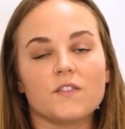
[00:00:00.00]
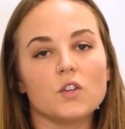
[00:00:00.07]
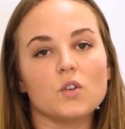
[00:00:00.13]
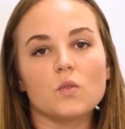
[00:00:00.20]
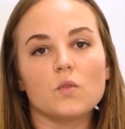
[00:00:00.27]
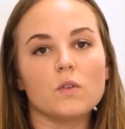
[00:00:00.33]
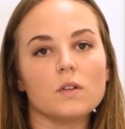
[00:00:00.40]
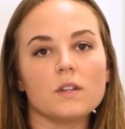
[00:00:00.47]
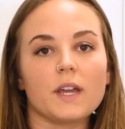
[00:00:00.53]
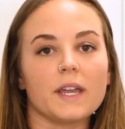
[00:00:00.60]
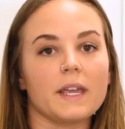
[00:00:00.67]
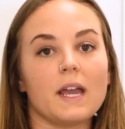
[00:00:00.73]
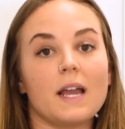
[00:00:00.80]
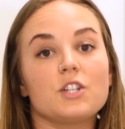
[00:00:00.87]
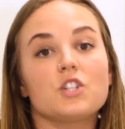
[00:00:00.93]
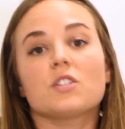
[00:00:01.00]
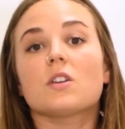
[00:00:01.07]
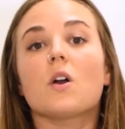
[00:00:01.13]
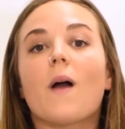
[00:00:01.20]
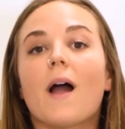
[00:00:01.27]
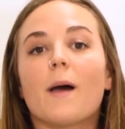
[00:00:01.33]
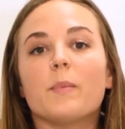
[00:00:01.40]
you just
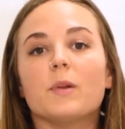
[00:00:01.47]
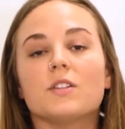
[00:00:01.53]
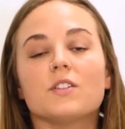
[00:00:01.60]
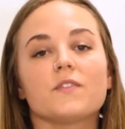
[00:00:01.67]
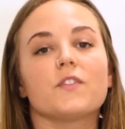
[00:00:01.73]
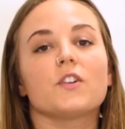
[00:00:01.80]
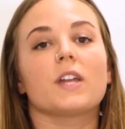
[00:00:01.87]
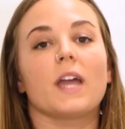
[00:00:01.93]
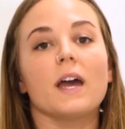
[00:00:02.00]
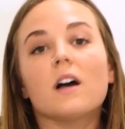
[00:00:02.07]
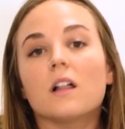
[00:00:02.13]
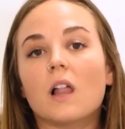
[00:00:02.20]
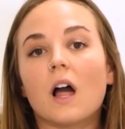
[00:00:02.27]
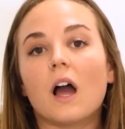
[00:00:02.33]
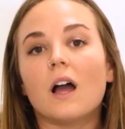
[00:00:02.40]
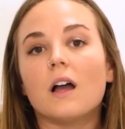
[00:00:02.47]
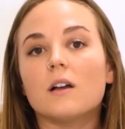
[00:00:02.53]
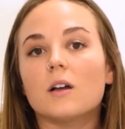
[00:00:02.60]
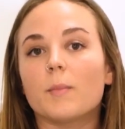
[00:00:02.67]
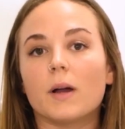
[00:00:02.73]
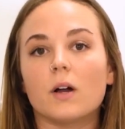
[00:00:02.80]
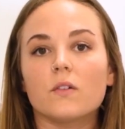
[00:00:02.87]
so happen to forget a
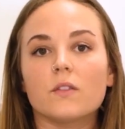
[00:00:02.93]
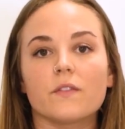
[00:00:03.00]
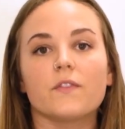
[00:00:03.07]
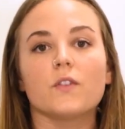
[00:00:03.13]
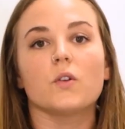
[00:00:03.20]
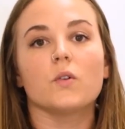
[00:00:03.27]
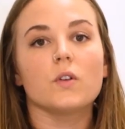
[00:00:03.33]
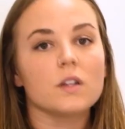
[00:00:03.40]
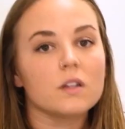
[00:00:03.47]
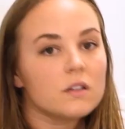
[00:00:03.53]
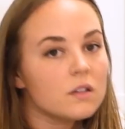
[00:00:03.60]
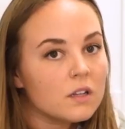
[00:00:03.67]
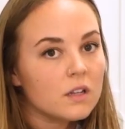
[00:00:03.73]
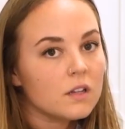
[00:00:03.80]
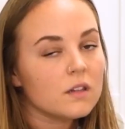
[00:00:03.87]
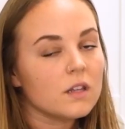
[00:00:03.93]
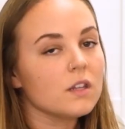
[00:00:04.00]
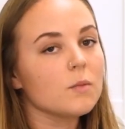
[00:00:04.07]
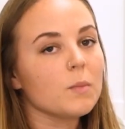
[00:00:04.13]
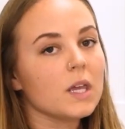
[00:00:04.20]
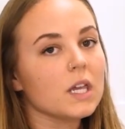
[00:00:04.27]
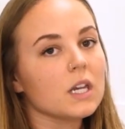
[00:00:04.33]
lot about the food that
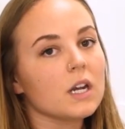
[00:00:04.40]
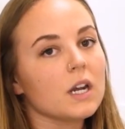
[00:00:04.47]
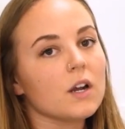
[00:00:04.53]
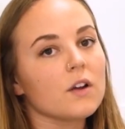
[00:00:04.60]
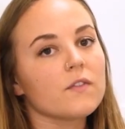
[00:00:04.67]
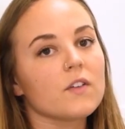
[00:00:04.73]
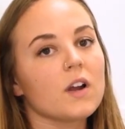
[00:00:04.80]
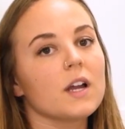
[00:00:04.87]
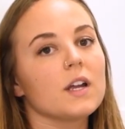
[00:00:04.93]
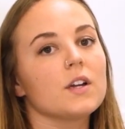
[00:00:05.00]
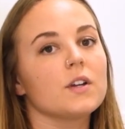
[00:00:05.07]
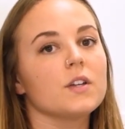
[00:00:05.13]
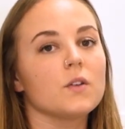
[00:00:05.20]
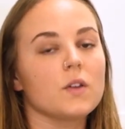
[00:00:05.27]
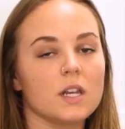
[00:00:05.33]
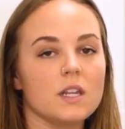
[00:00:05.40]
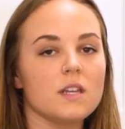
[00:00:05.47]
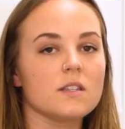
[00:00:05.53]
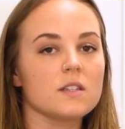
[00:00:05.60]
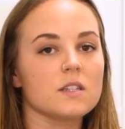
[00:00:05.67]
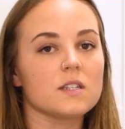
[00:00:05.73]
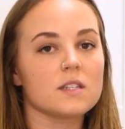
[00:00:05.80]
you make in an air fryer, you can
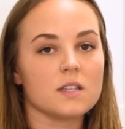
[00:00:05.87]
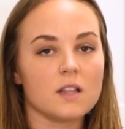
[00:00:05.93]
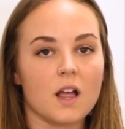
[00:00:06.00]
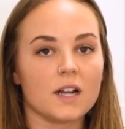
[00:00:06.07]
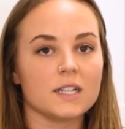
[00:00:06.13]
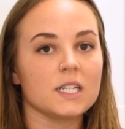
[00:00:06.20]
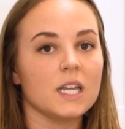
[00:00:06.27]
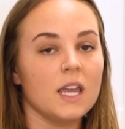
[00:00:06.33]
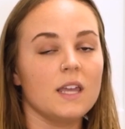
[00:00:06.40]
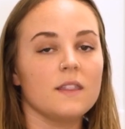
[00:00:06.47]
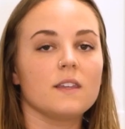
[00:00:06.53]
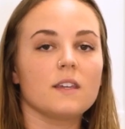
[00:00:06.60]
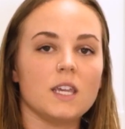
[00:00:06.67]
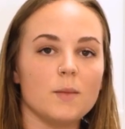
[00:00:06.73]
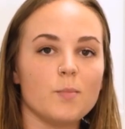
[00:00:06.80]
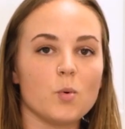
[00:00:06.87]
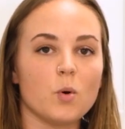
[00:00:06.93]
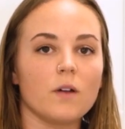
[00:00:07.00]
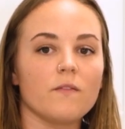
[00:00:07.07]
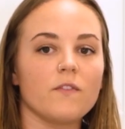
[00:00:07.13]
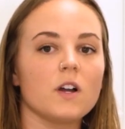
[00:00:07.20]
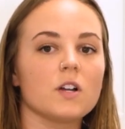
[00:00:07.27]
easily select the keep
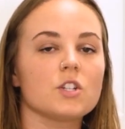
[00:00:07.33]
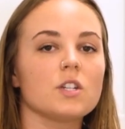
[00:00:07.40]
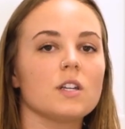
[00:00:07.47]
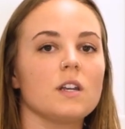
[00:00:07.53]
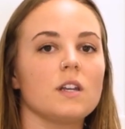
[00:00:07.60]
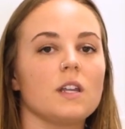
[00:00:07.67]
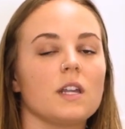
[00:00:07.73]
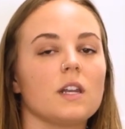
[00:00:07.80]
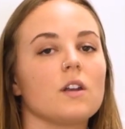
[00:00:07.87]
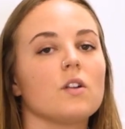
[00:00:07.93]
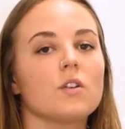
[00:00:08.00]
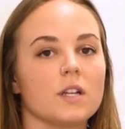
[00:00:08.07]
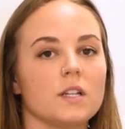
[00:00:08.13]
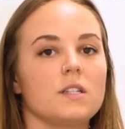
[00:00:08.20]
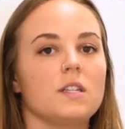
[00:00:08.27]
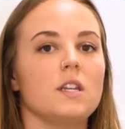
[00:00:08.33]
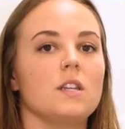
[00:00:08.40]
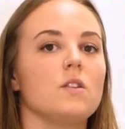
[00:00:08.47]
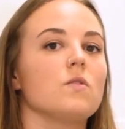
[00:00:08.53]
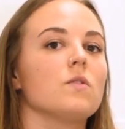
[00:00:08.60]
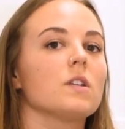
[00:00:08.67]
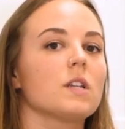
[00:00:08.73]
warm function and it'll
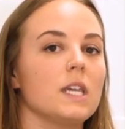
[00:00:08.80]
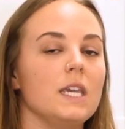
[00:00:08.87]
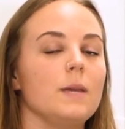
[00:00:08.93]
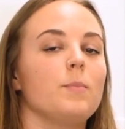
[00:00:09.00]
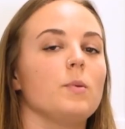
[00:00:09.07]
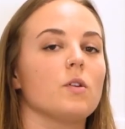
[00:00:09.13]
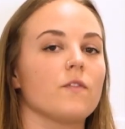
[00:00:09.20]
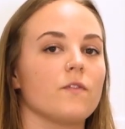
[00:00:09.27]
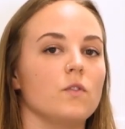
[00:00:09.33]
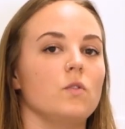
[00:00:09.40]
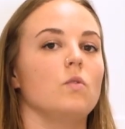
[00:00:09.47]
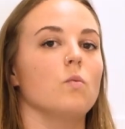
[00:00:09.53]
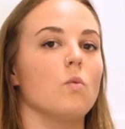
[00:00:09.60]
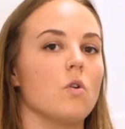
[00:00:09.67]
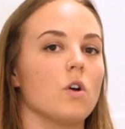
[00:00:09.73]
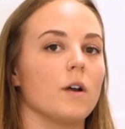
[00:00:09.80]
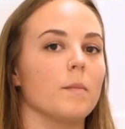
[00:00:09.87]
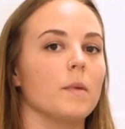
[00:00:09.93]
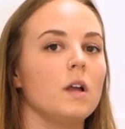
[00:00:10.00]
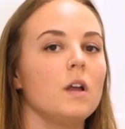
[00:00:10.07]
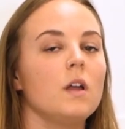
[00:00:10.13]
continue to keep your food warm.